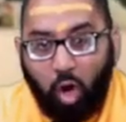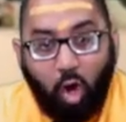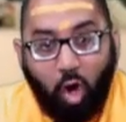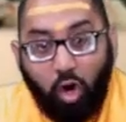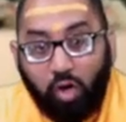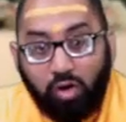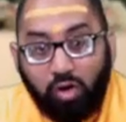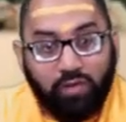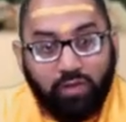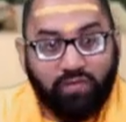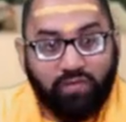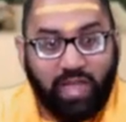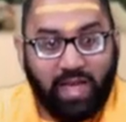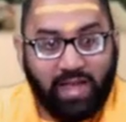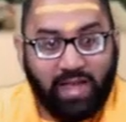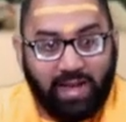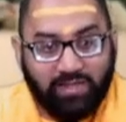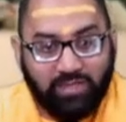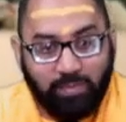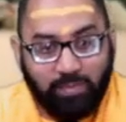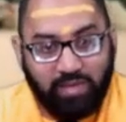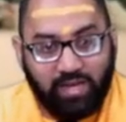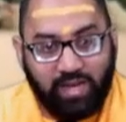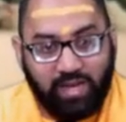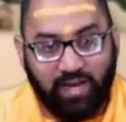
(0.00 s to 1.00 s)
All of that
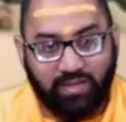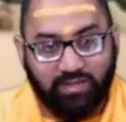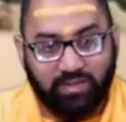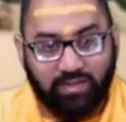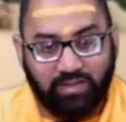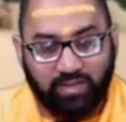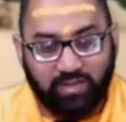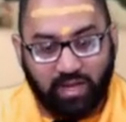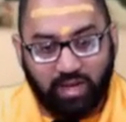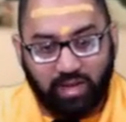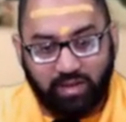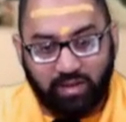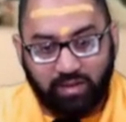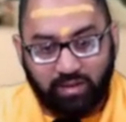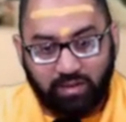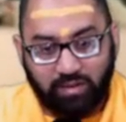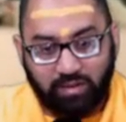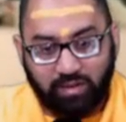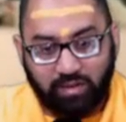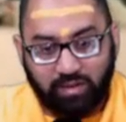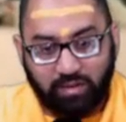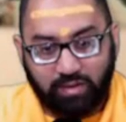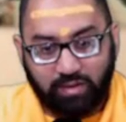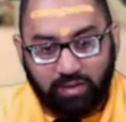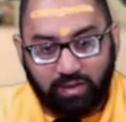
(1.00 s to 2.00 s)
has to be cast aside.
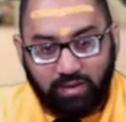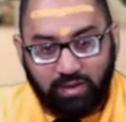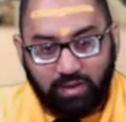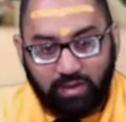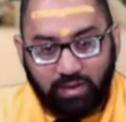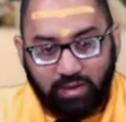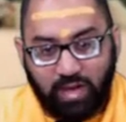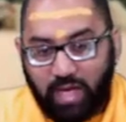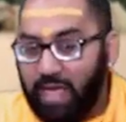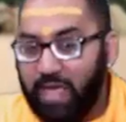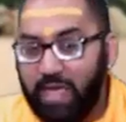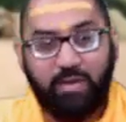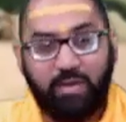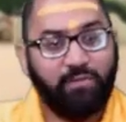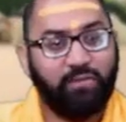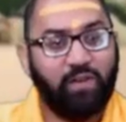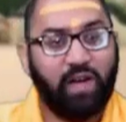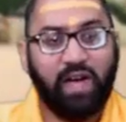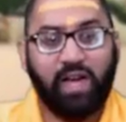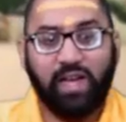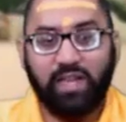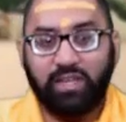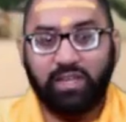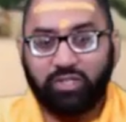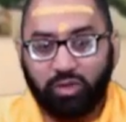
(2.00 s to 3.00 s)
If
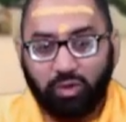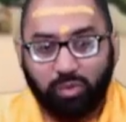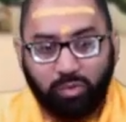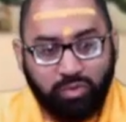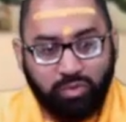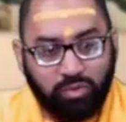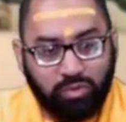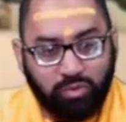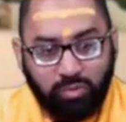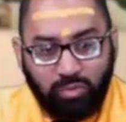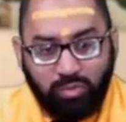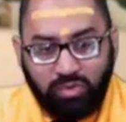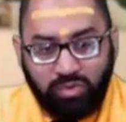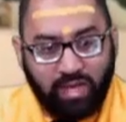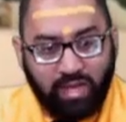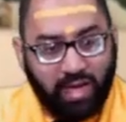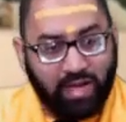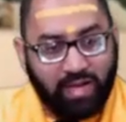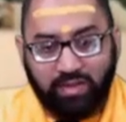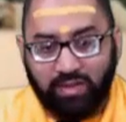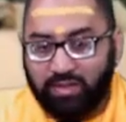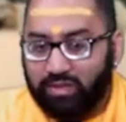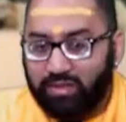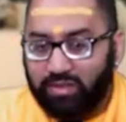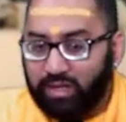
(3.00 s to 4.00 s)
I don't do
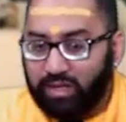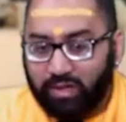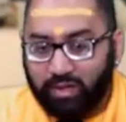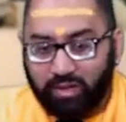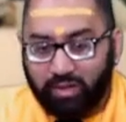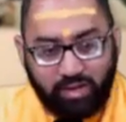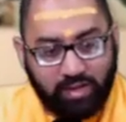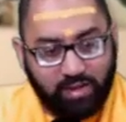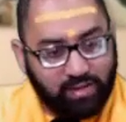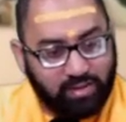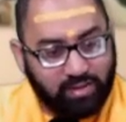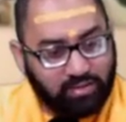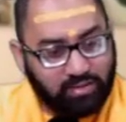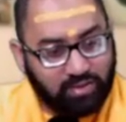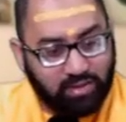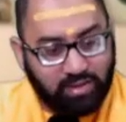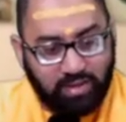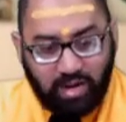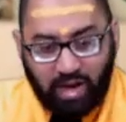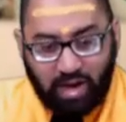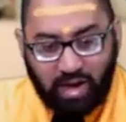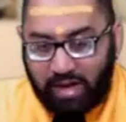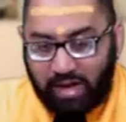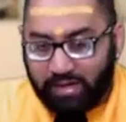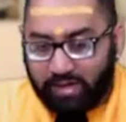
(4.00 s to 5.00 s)
that, there is
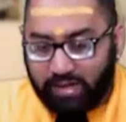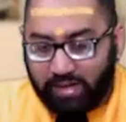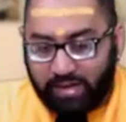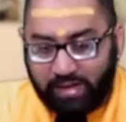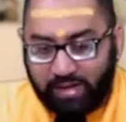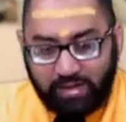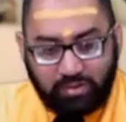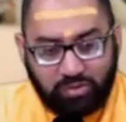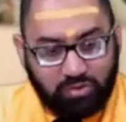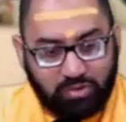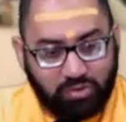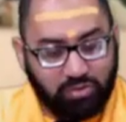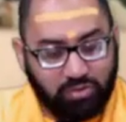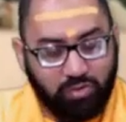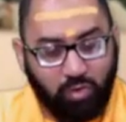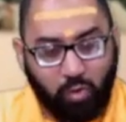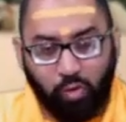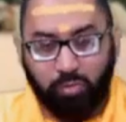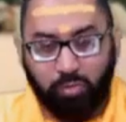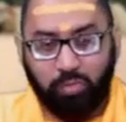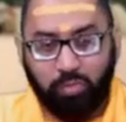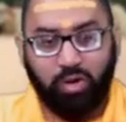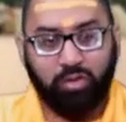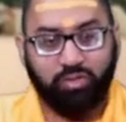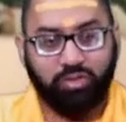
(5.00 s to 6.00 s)
not a
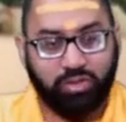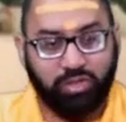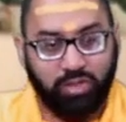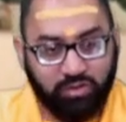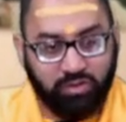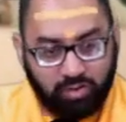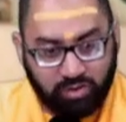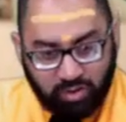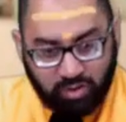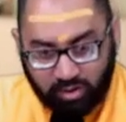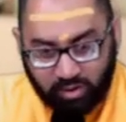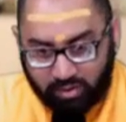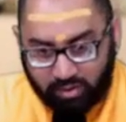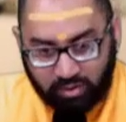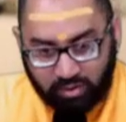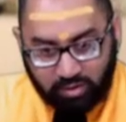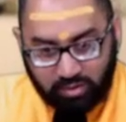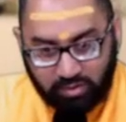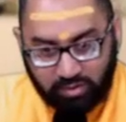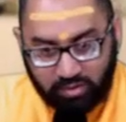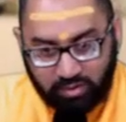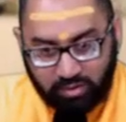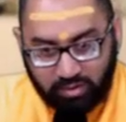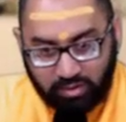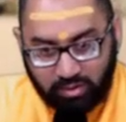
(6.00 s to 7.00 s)
snowball's chance in
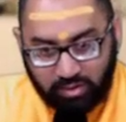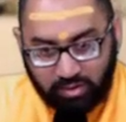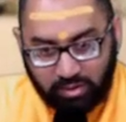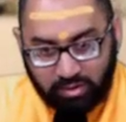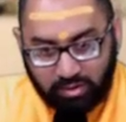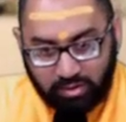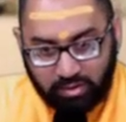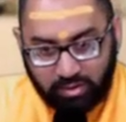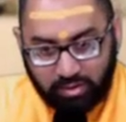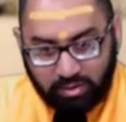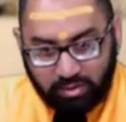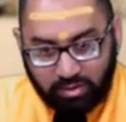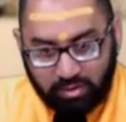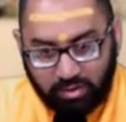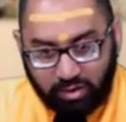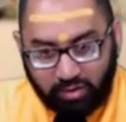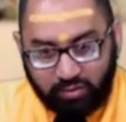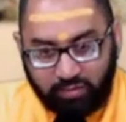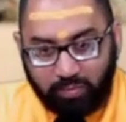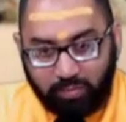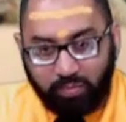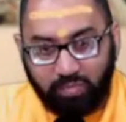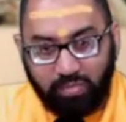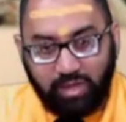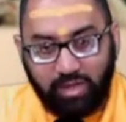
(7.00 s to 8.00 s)
Naraka
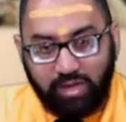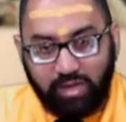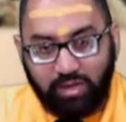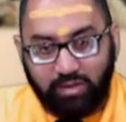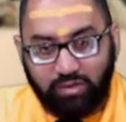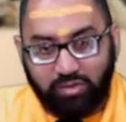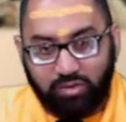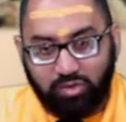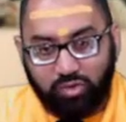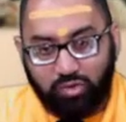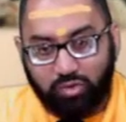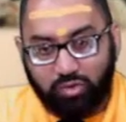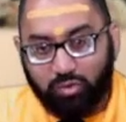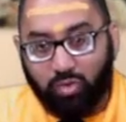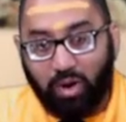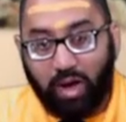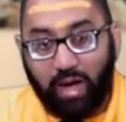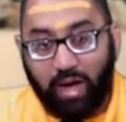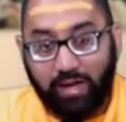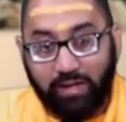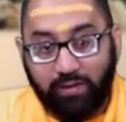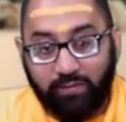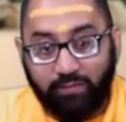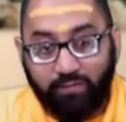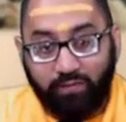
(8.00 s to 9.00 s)
of me
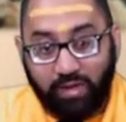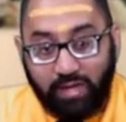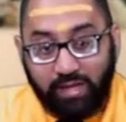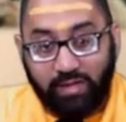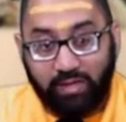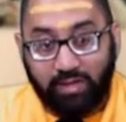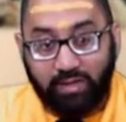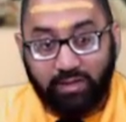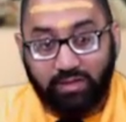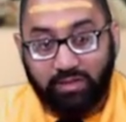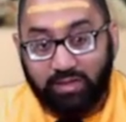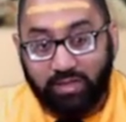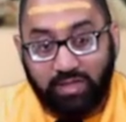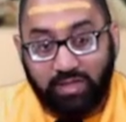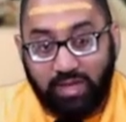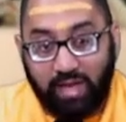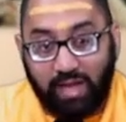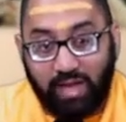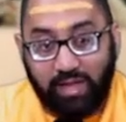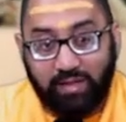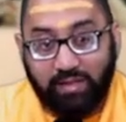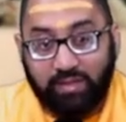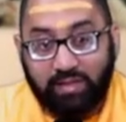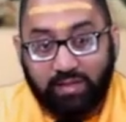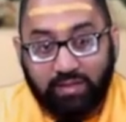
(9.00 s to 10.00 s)
striving to
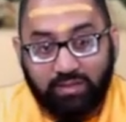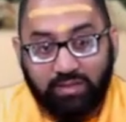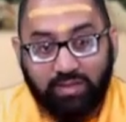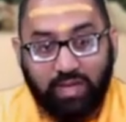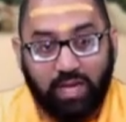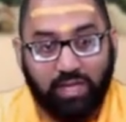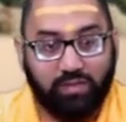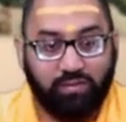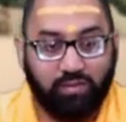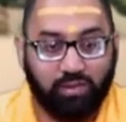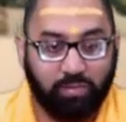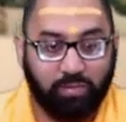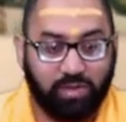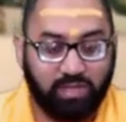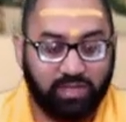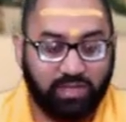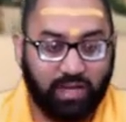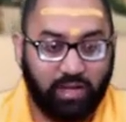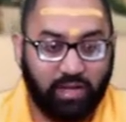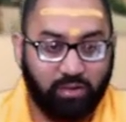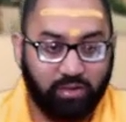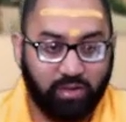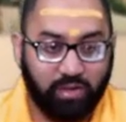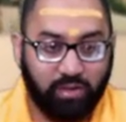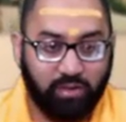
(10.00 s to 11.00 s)
gain this sattvic
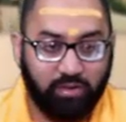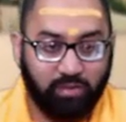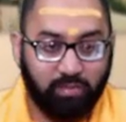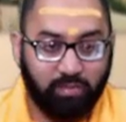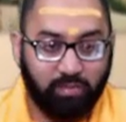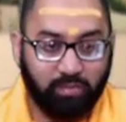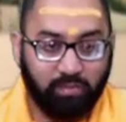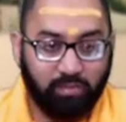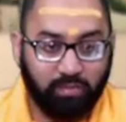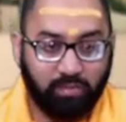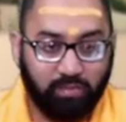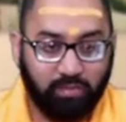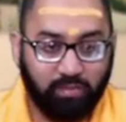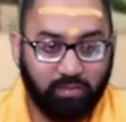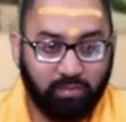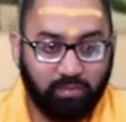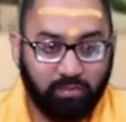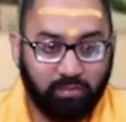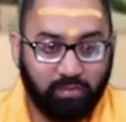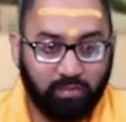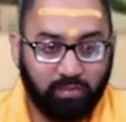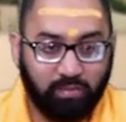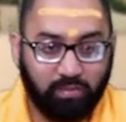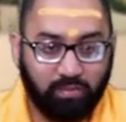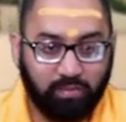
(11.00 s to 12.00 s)
mentality.
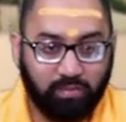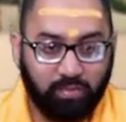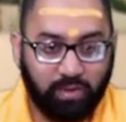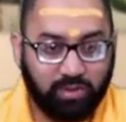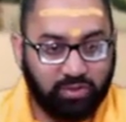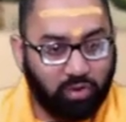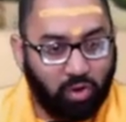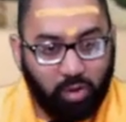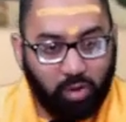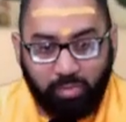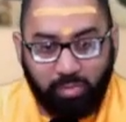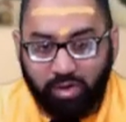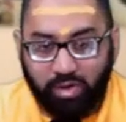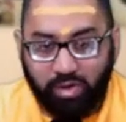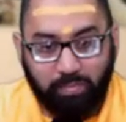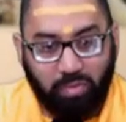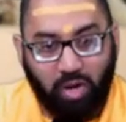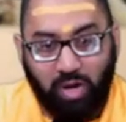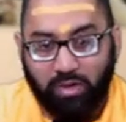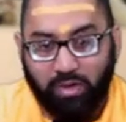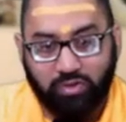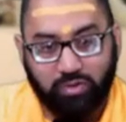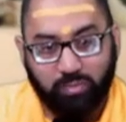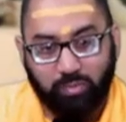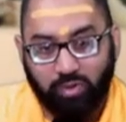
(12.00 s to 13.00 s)
It's all but
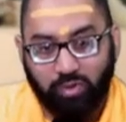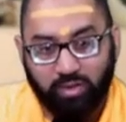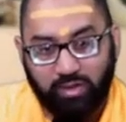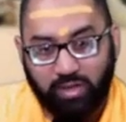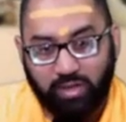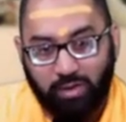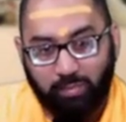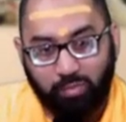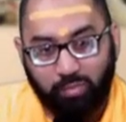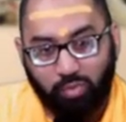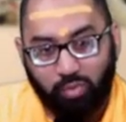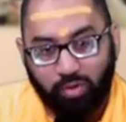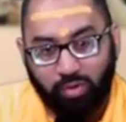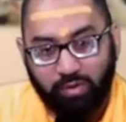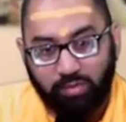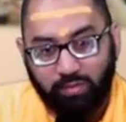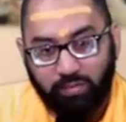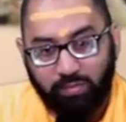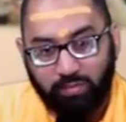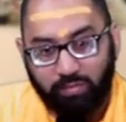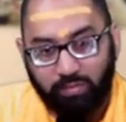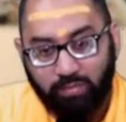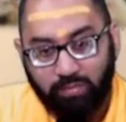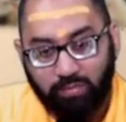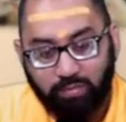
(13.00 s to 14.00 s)
impossible at that point.
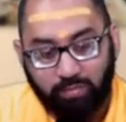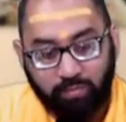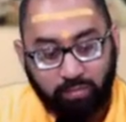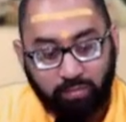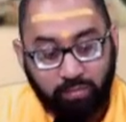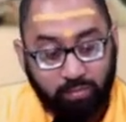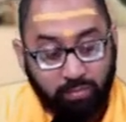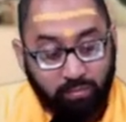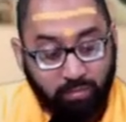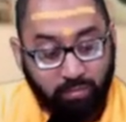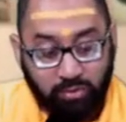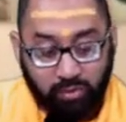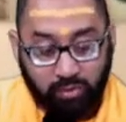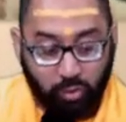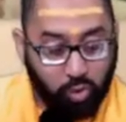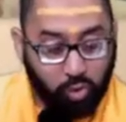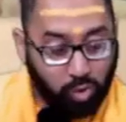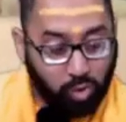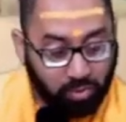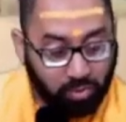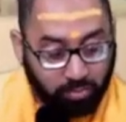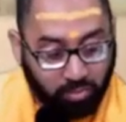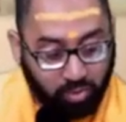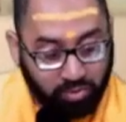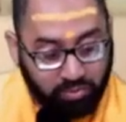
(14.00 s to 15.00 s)
So
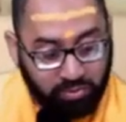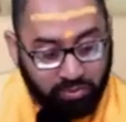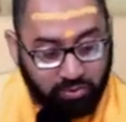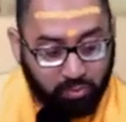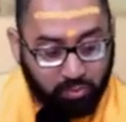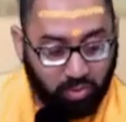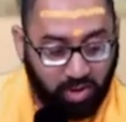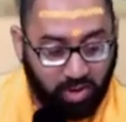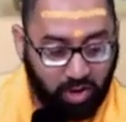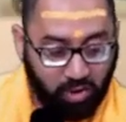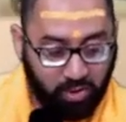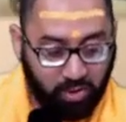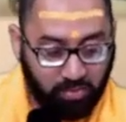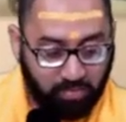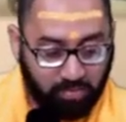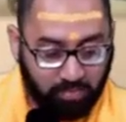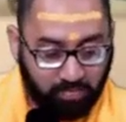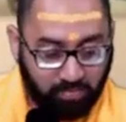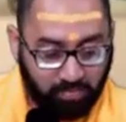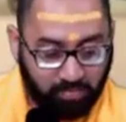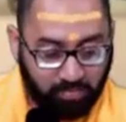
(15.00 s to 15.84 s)
human birth is rare.